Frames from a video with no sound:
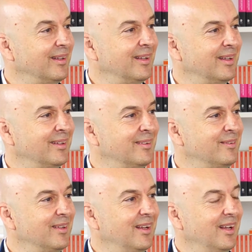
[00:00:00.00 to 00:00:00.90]
Uh,
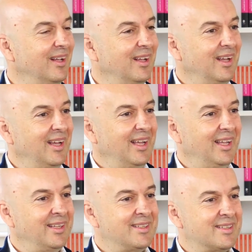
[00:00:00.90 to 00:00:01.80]
okay
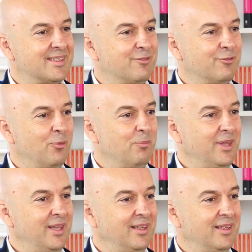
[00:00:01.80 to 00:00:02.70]
it's for
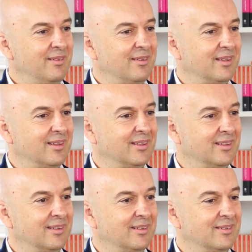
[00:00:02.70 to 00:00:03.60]
me uh,
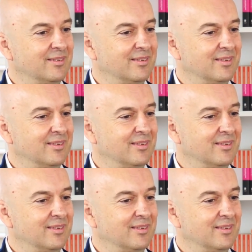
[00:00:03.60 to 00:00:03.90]
uh,